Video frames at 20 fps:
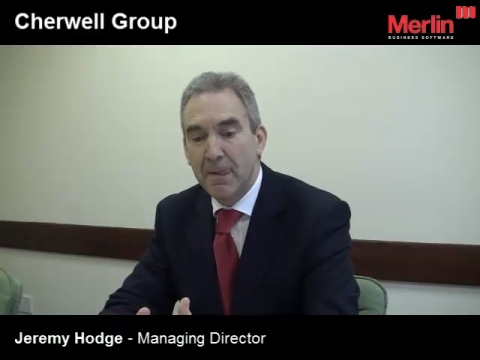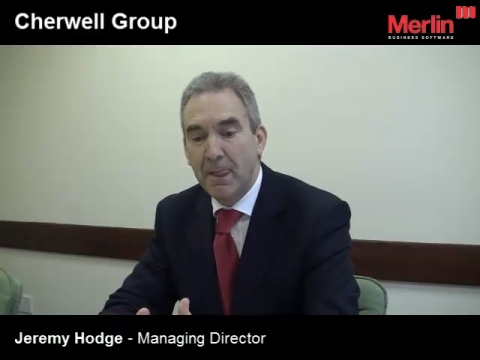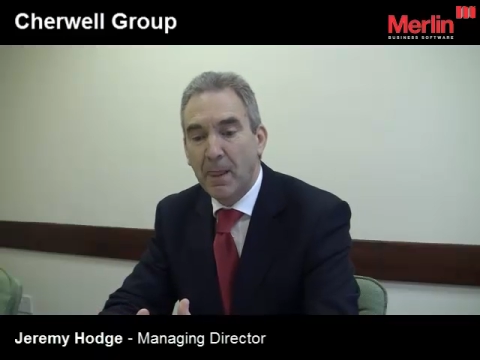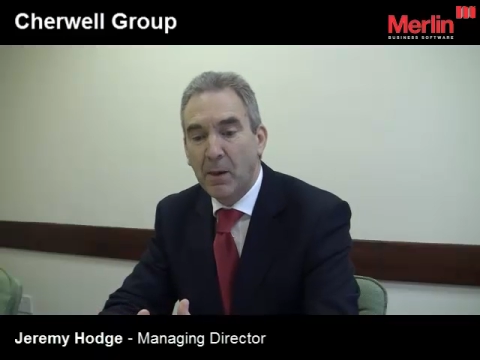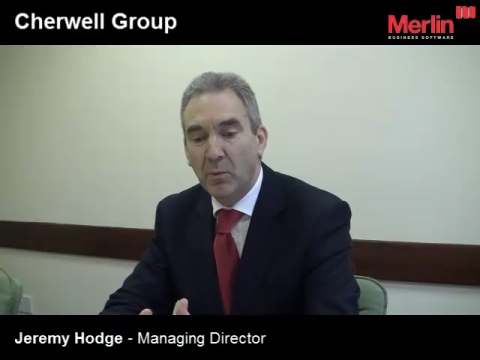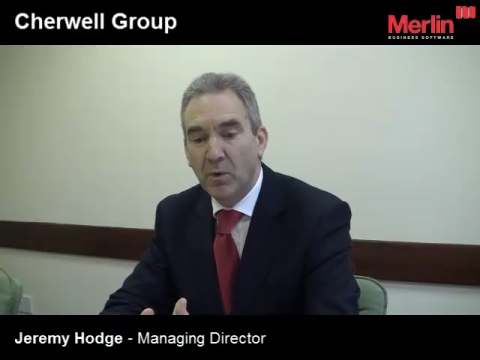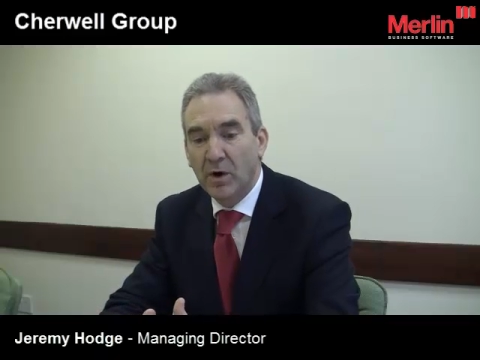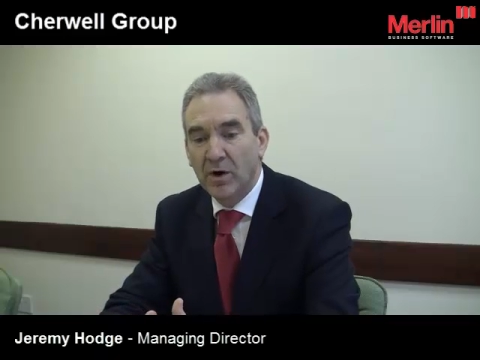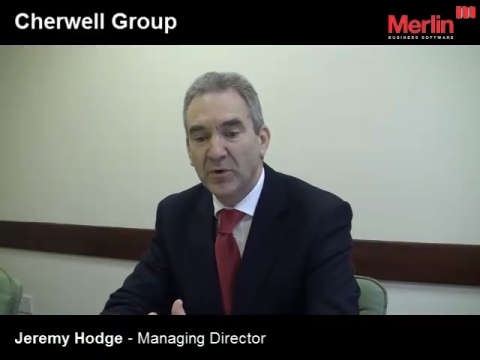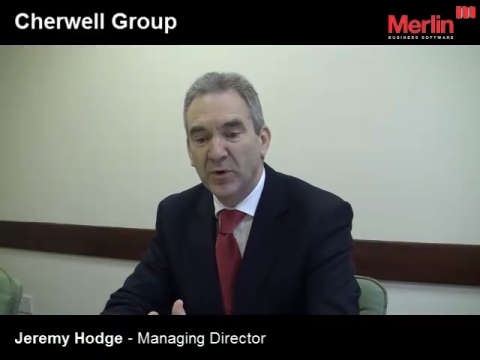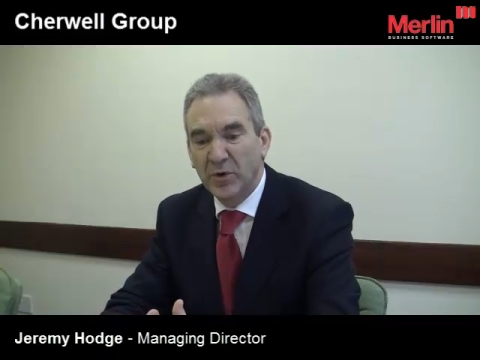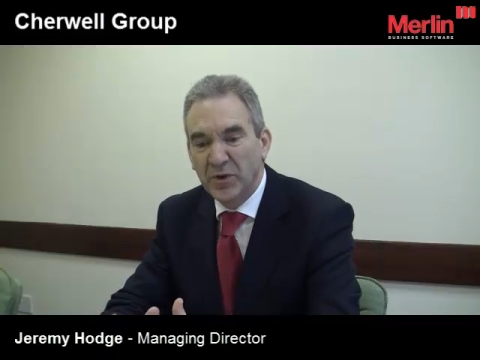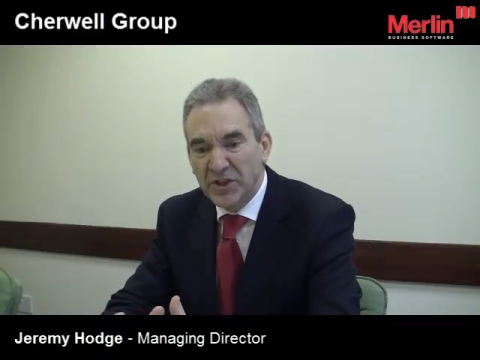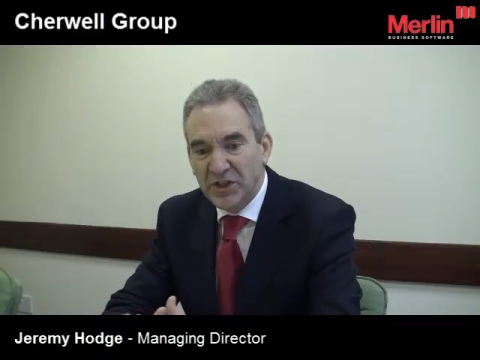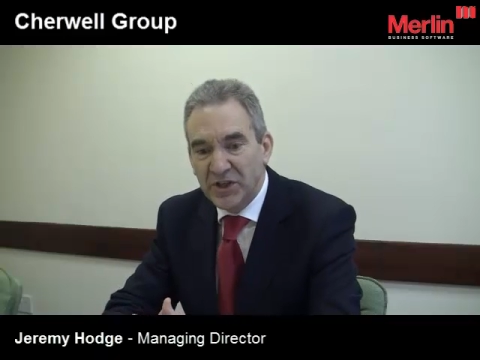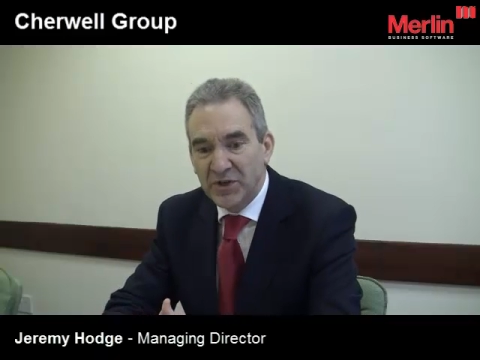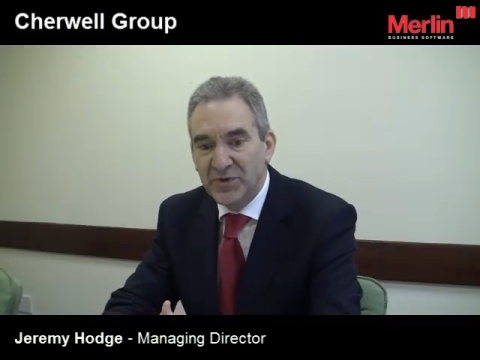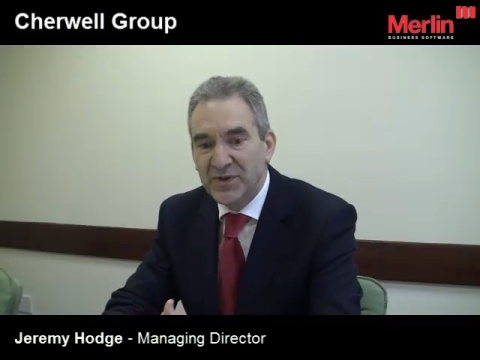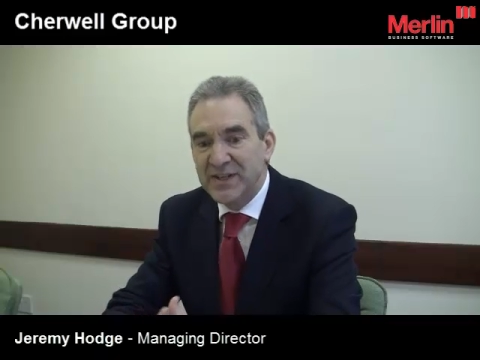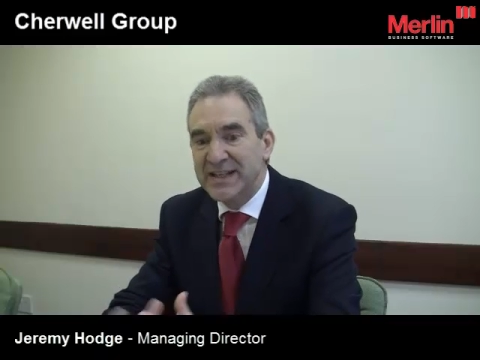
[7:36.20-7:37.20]
while not
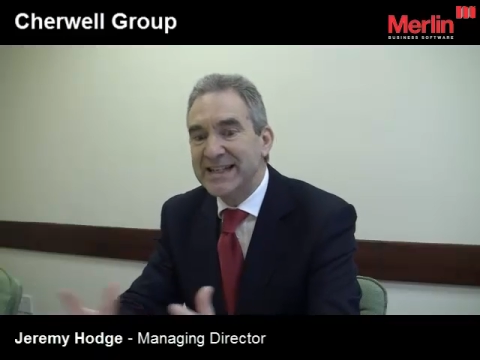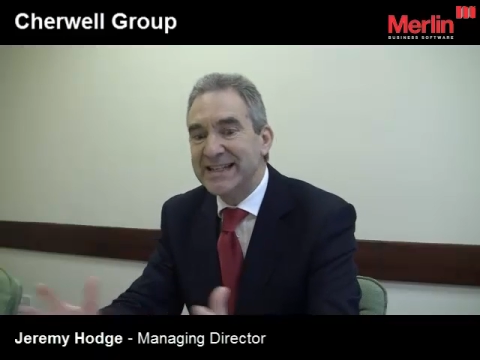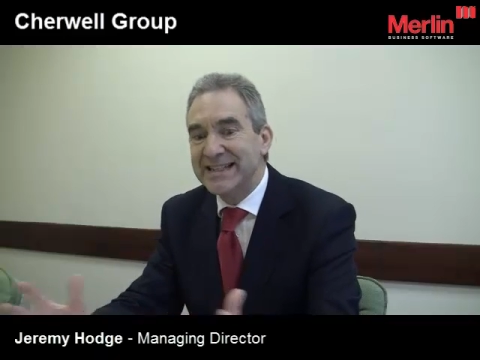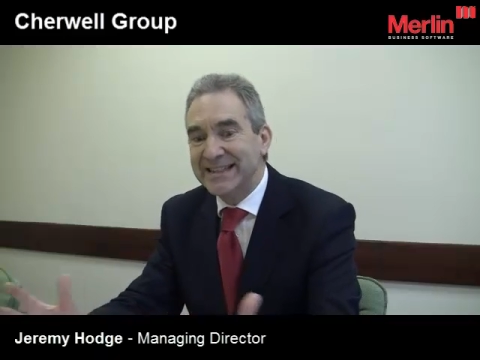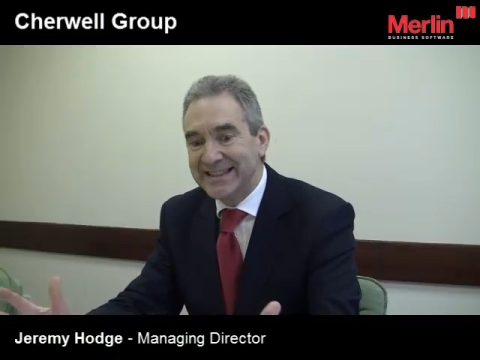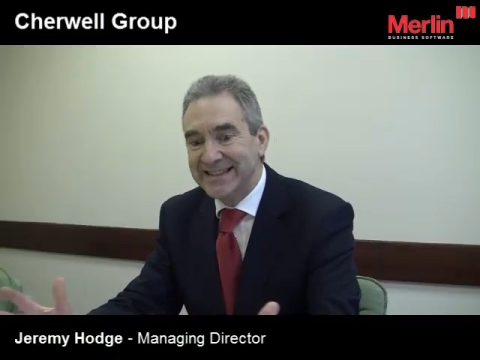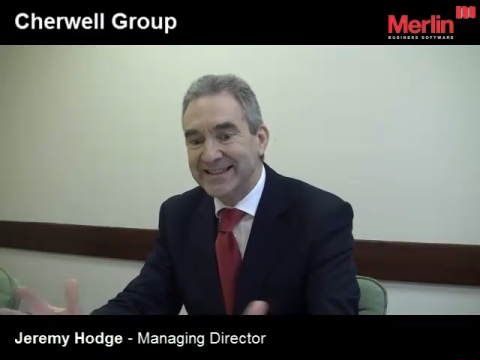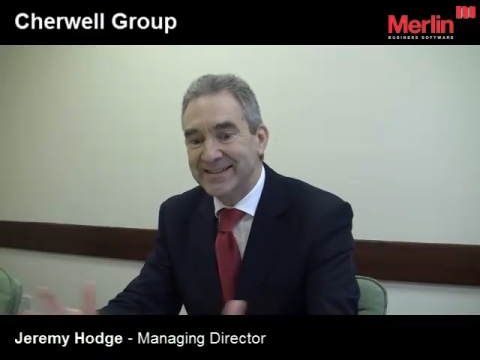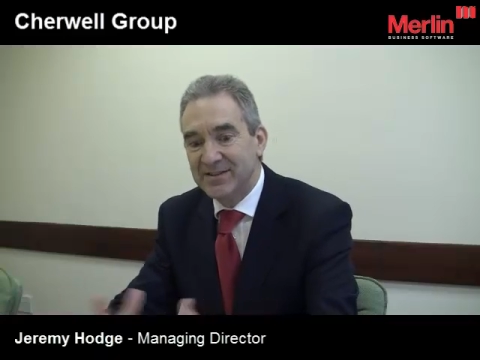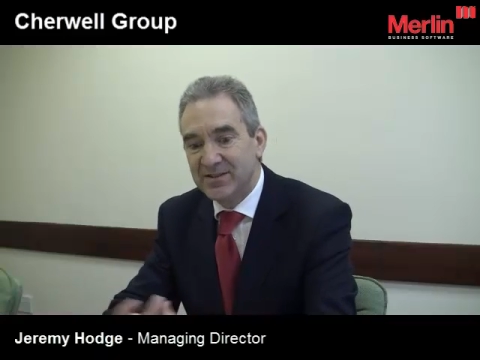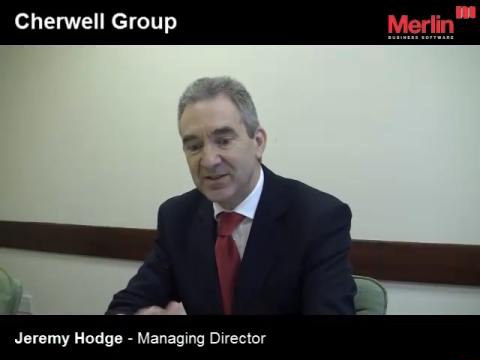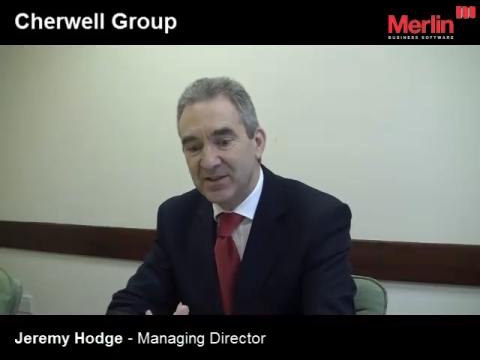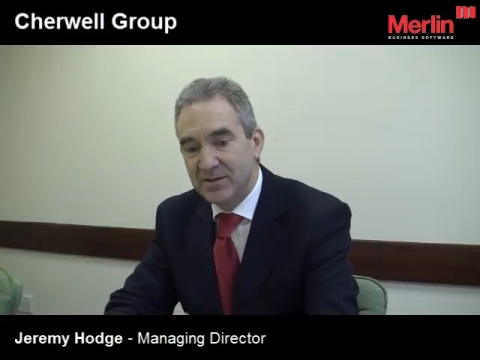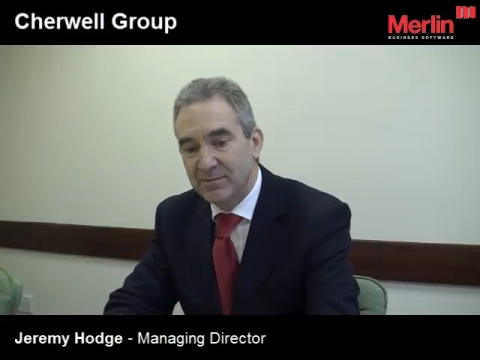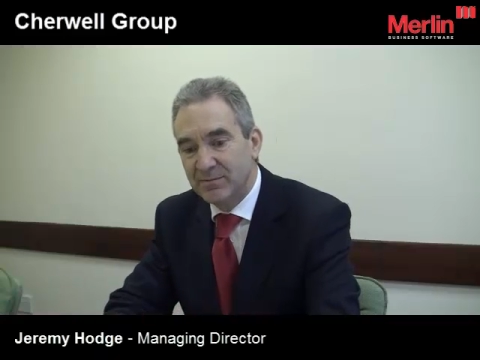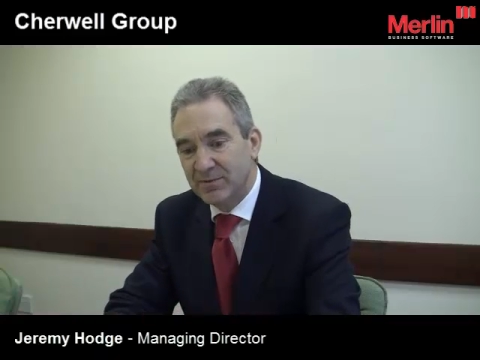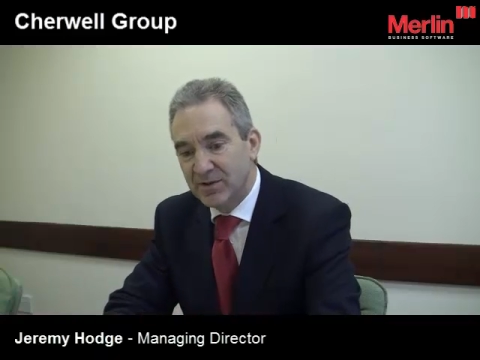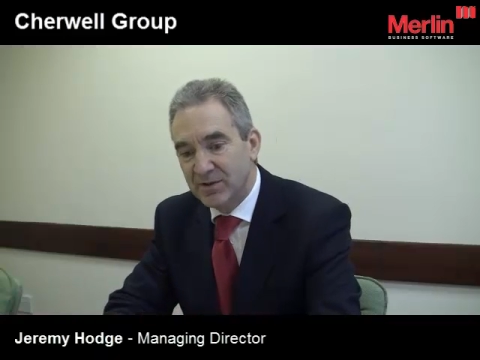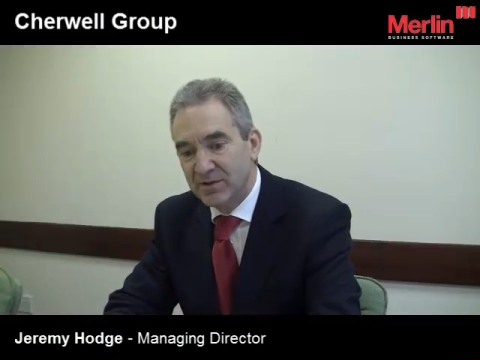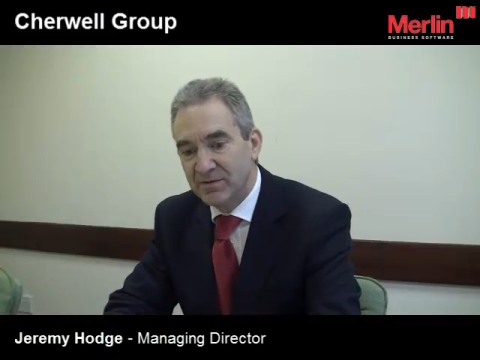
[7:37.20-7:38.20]
unique in
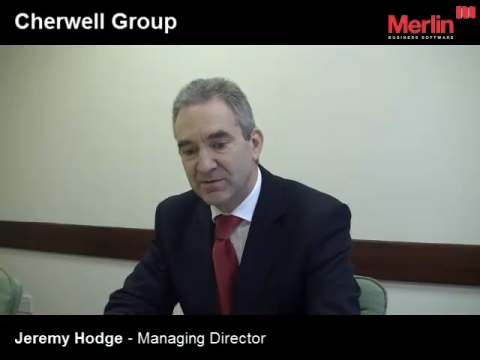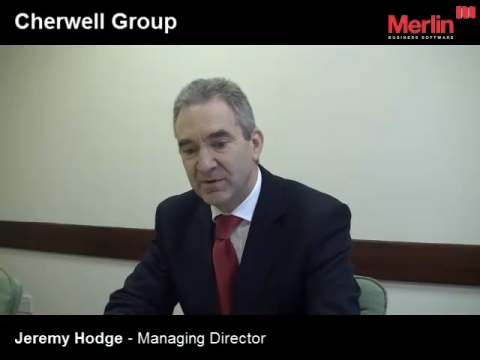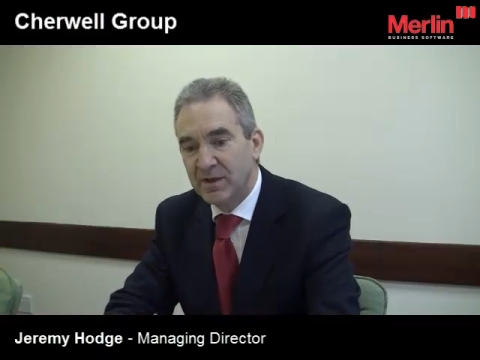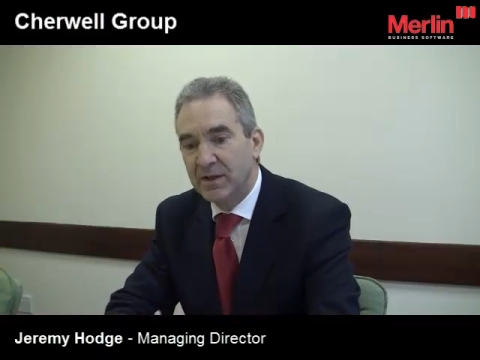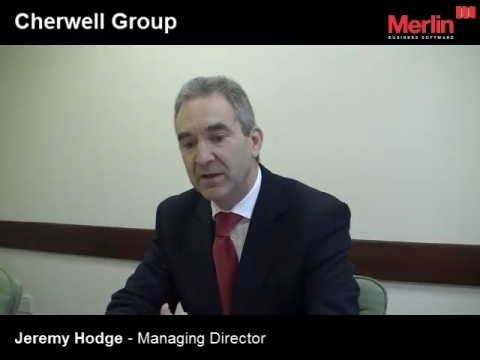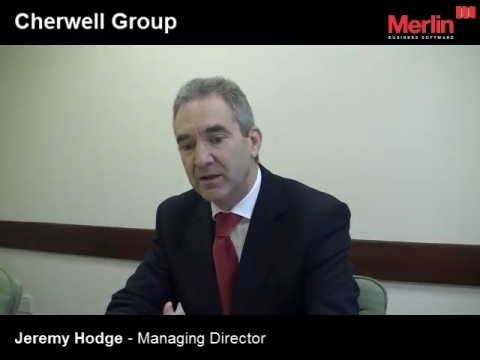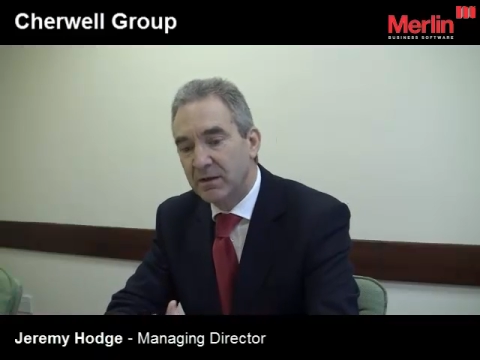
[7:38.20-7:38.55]
terms of